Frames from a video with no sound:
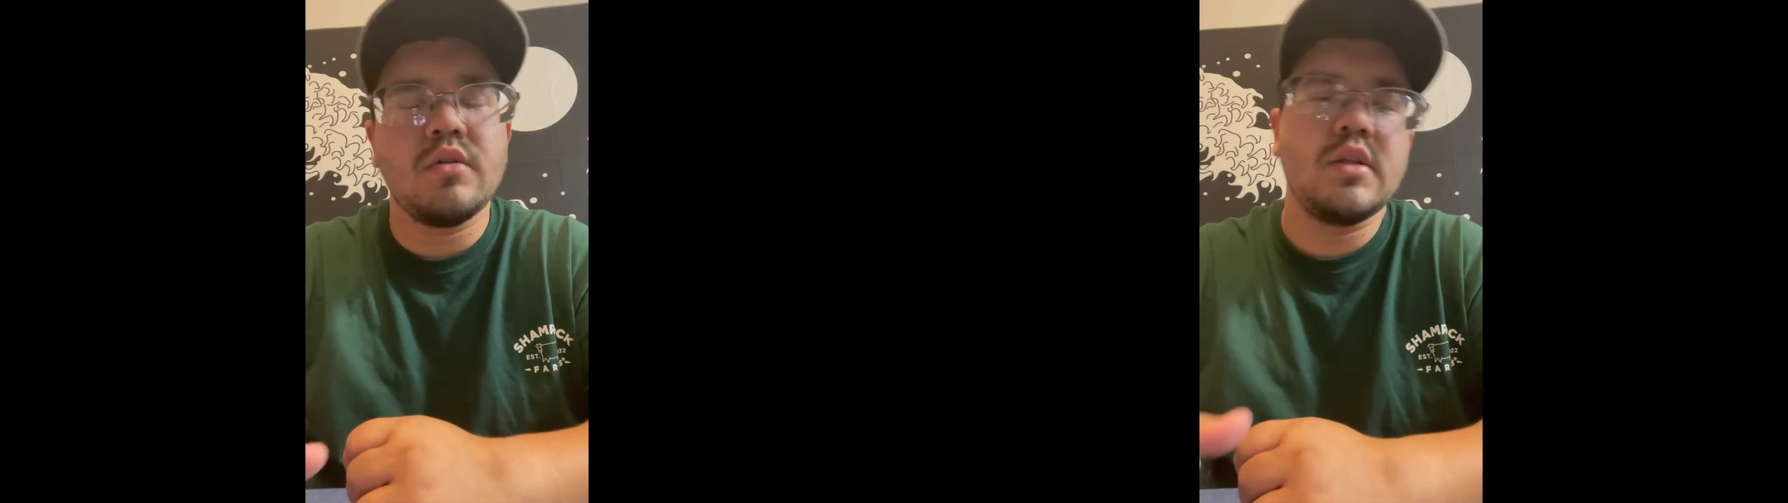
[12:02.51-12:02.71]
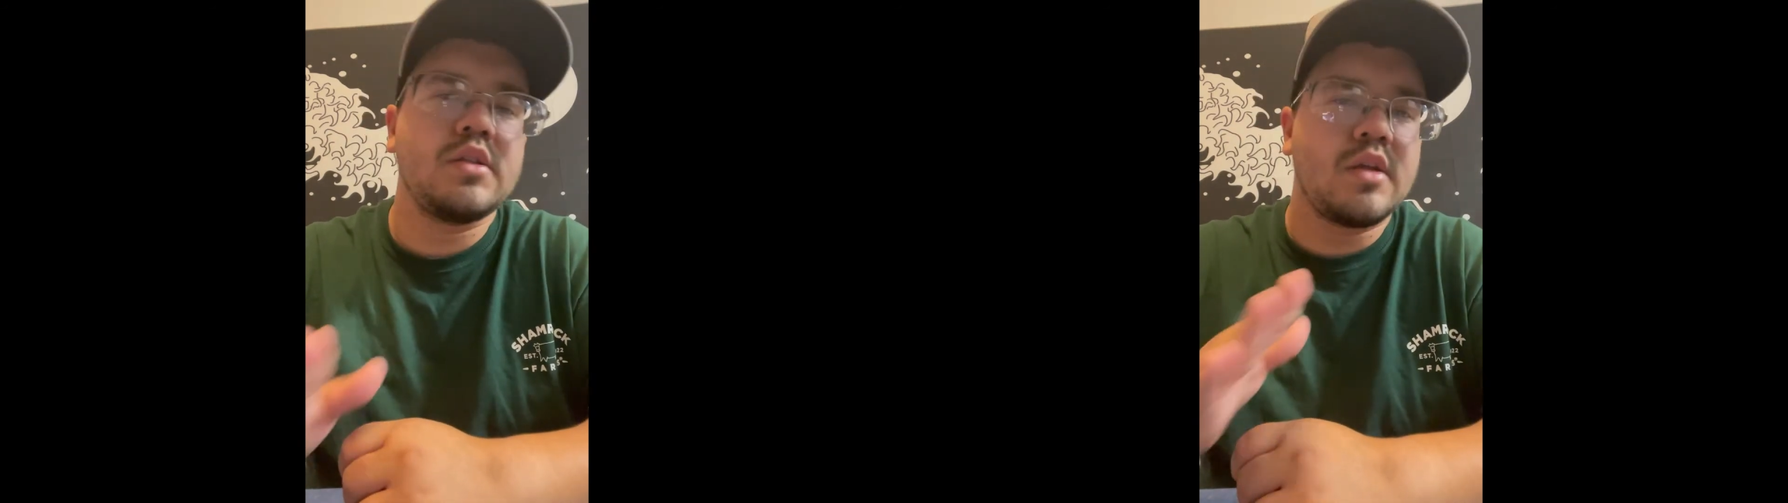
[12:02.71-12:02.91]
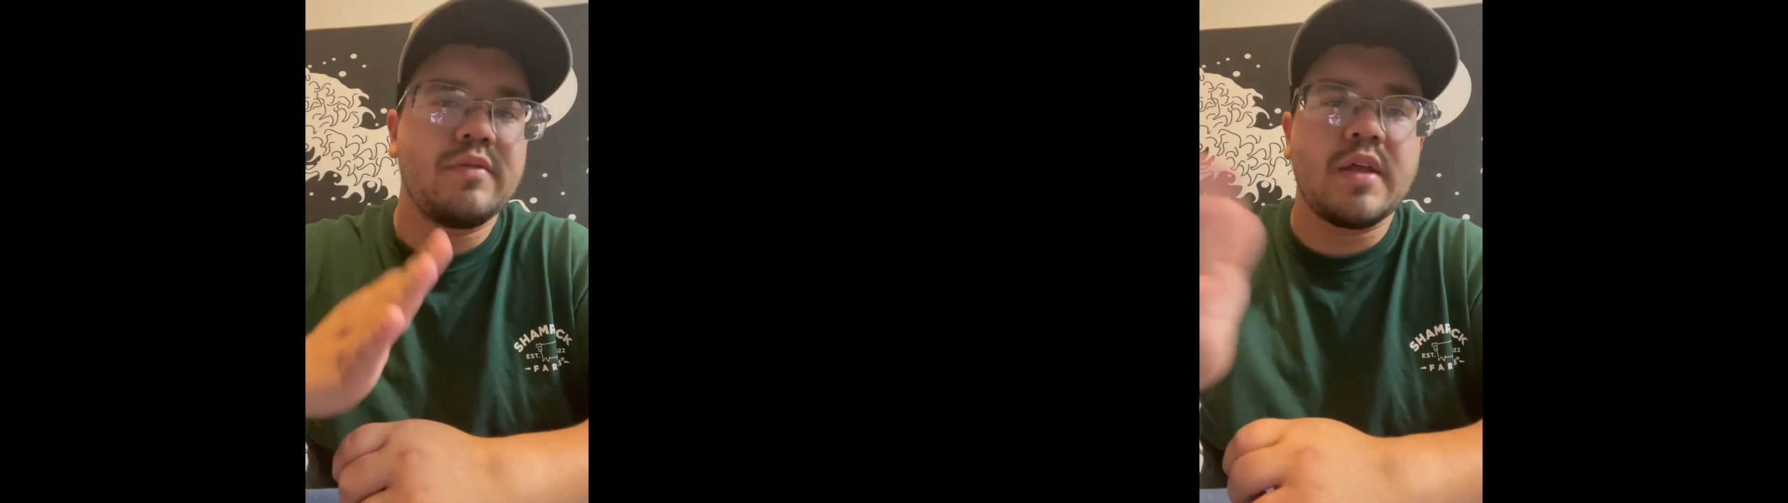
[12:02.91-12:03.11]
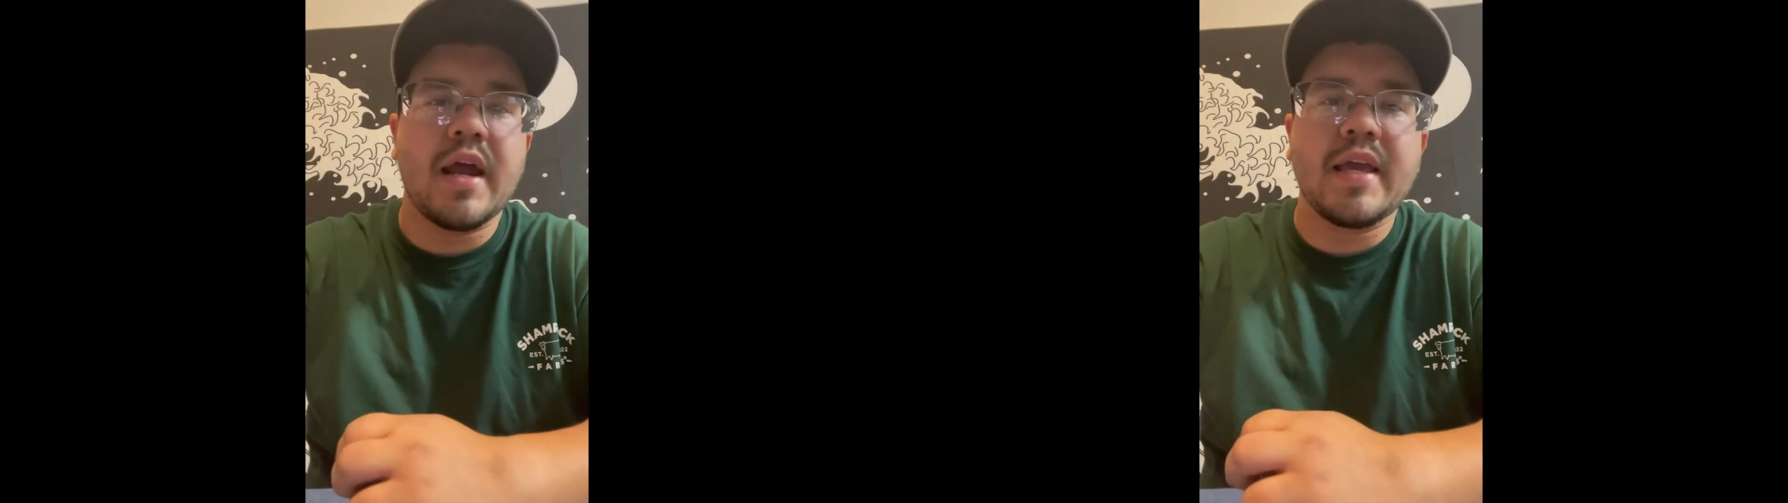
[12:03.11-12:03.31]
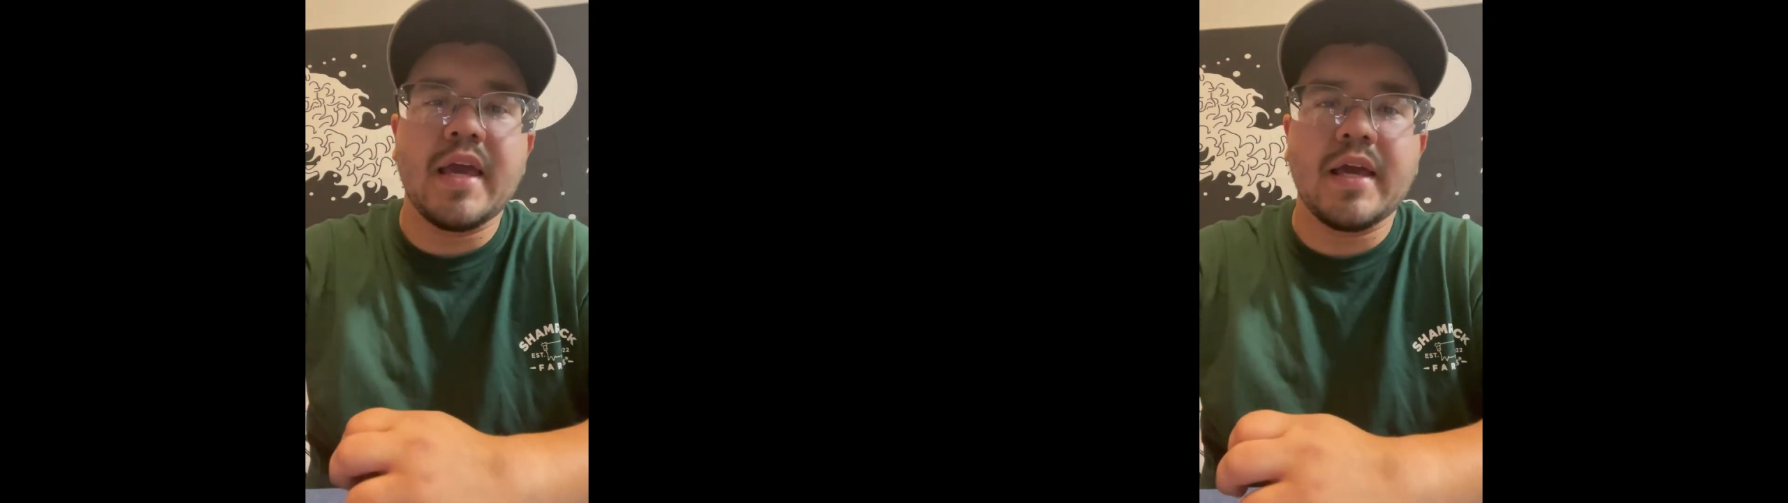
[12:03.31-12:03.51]
the stuff that
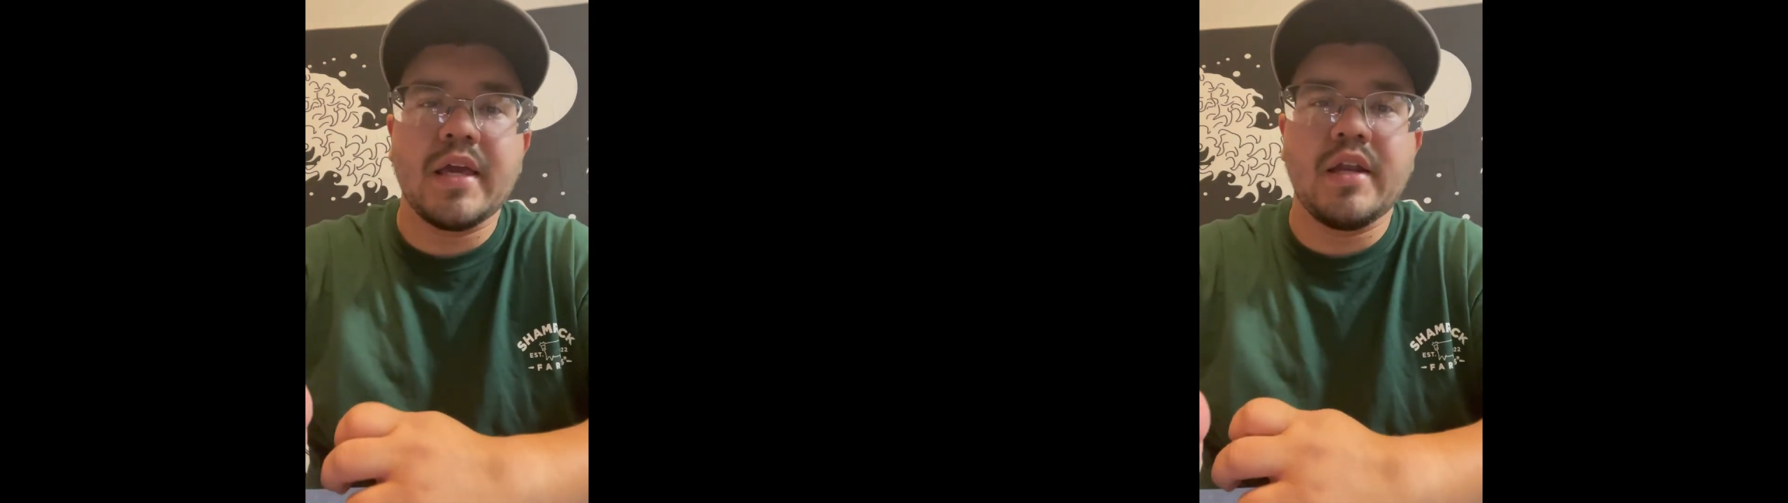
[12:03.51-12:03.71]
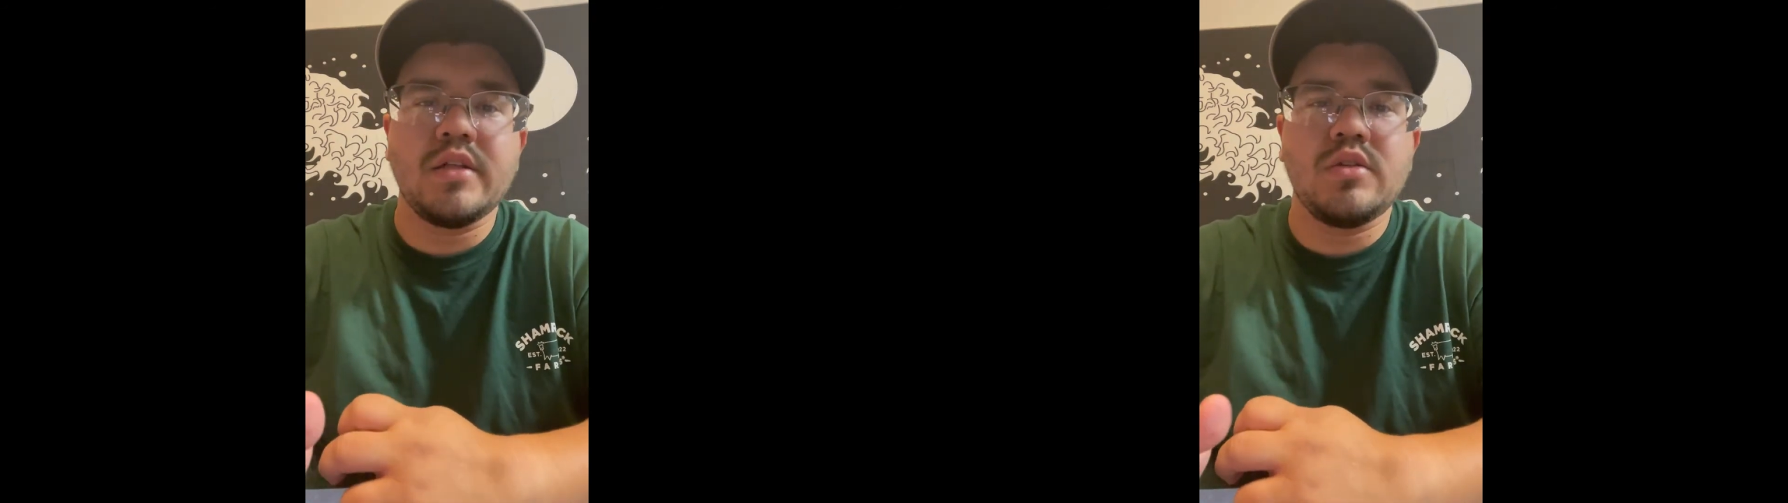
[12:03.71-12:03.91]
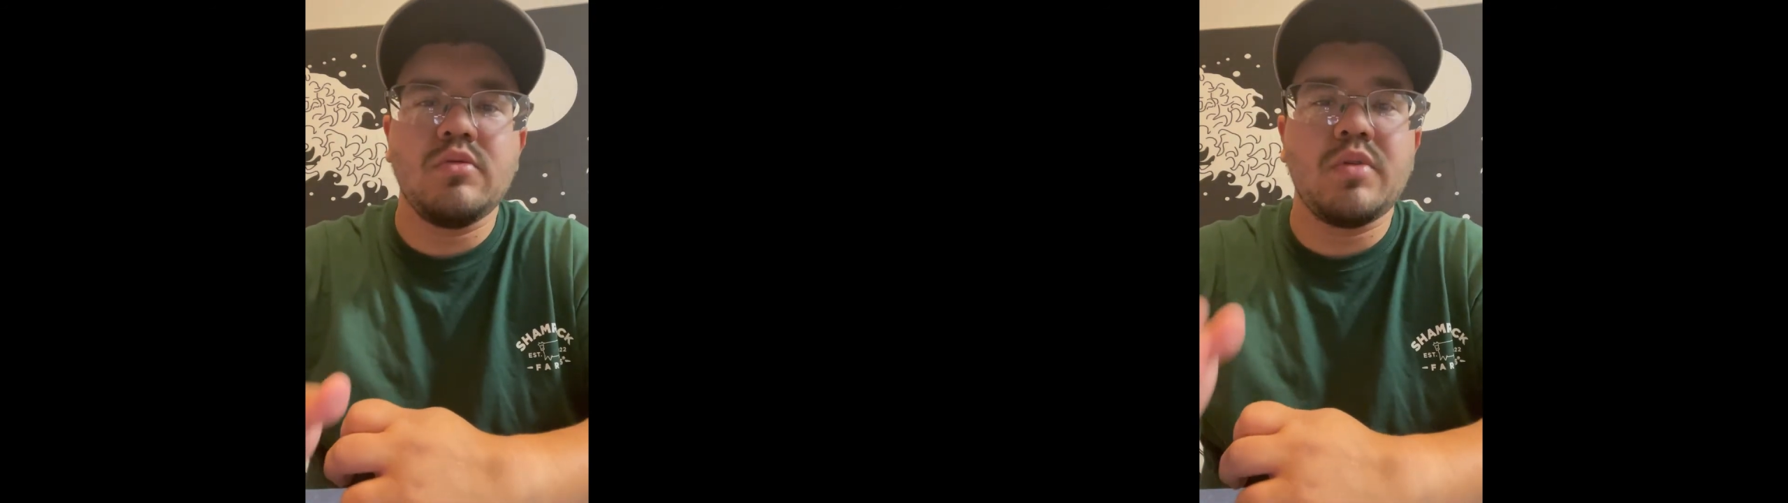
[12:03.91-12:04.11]
I can't get into,